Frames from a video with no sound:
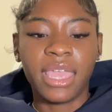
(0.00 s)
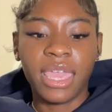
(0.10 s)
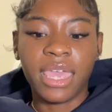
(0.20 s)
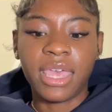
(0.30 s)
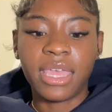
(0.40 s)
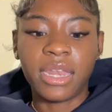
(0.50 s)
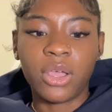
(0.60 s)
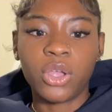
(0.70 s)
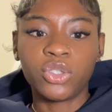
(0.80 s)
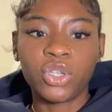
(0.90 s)
and
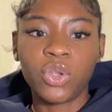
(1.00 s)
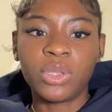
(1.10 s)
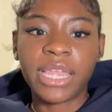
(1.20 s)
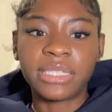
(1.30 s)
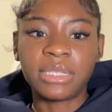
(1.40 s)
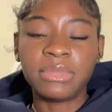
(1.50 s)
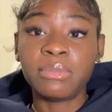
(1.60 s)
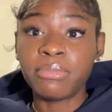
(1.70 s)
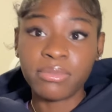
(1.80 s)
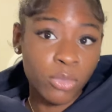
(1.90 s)
also like some
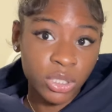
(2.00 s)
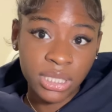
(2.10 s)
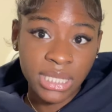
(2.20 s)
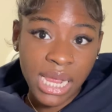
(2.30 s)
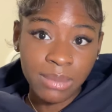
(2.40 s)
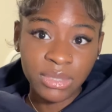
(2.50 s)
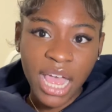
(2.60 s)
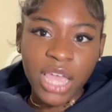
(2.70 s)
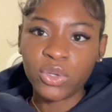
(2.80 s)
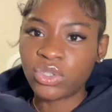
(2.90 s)
most of the times
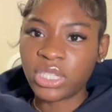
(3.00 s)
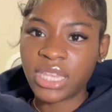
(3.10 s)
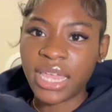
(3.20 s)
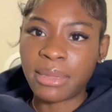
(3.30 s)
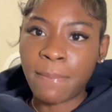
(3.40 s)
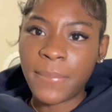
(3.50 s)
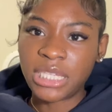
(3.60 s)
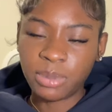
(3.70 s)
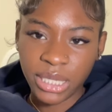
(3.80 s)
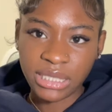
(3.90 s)
i usually like
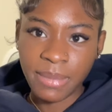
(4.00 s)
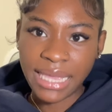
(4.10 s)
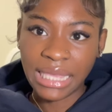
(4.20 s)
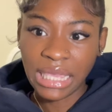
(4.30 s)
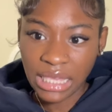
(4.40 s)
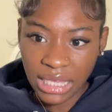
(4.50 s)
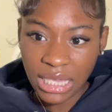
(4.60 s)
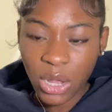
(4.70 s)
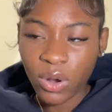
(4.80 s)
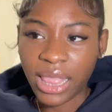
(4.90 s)
misplace my
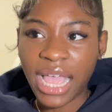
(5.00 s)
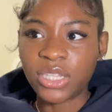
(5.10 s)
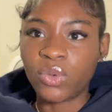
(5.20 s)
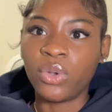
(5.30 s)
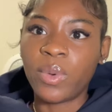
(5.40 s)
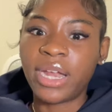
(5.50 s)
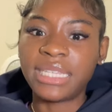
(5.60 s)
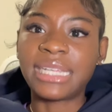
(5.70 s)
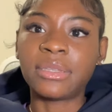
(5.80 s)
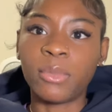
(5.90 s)
key or like i don't know where it
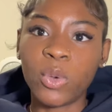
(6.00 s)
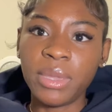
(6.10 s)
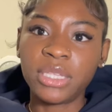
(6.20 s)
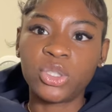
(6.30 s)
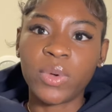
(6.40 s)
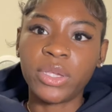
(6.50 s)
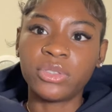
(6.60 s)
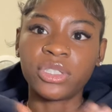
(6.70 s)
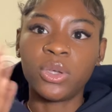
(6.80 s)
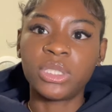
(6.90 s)
is at the moment so i
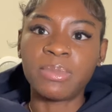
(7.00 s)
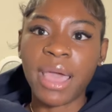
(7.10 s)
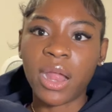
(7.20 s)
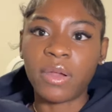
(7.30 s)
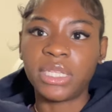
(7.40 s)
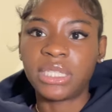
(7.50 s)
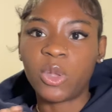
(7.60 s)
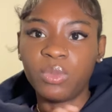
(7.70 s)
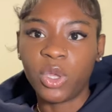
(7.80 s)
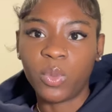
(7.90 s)
usually go to my ra to
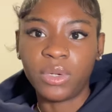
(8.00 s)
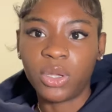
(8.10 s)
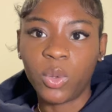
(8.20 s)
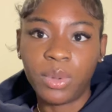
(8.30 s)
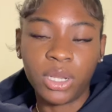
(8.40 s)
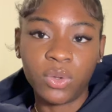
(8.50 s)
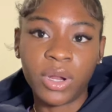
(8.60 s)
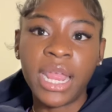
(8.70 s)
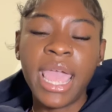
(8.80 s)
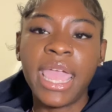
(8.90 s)
help me open open the
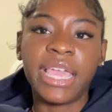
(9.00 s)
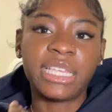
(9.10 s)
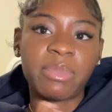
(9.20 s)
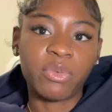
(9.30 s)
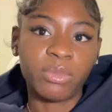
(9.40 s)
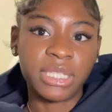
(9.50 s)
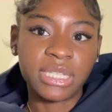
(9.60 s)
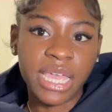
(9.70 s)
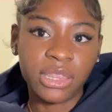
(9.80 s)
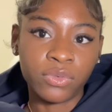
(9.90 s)
door in case my roommate's
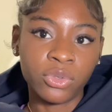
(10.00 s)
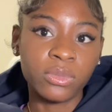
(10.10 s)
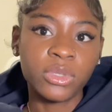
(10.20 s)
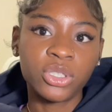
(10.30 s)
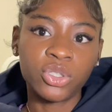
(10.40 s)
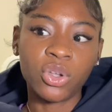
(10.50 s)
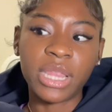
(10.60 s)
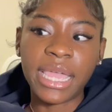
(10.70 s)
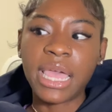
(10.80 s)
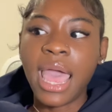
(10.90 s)
not in the room so like